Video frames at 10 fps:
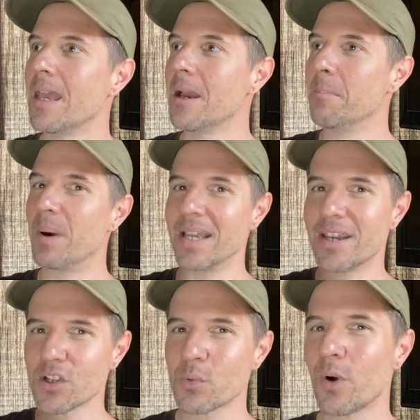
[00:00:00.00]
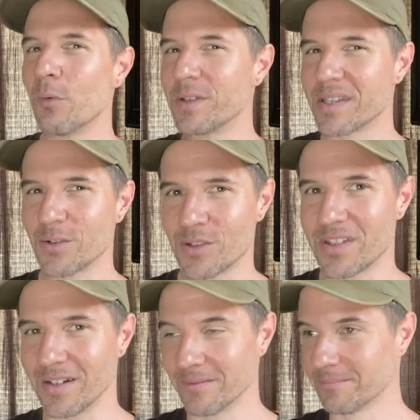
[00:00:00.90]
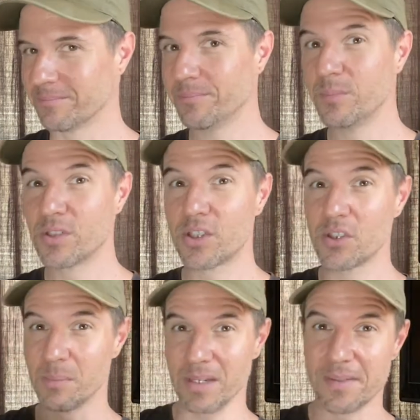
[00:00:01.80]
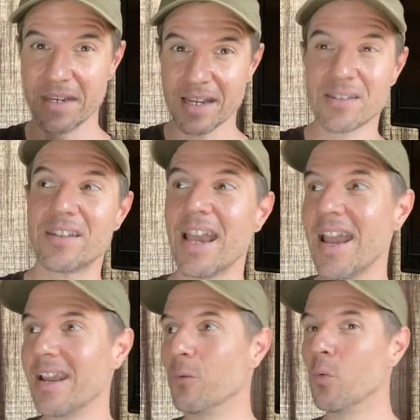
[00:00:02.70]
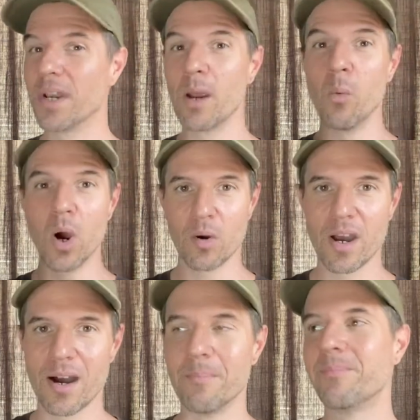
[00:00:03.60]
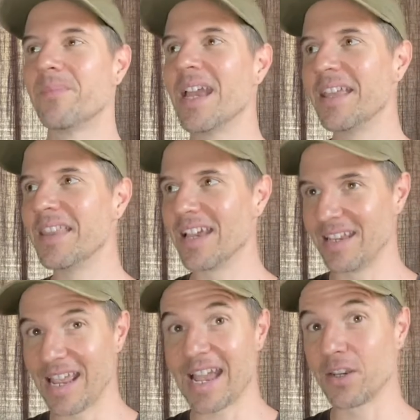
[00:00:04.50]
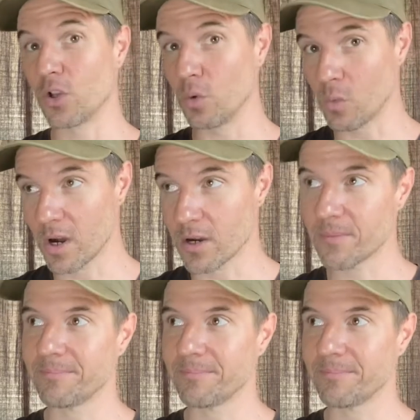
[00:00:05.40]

But here's what was interesting. Excuse me. The next day when I woke up and then had to go to work,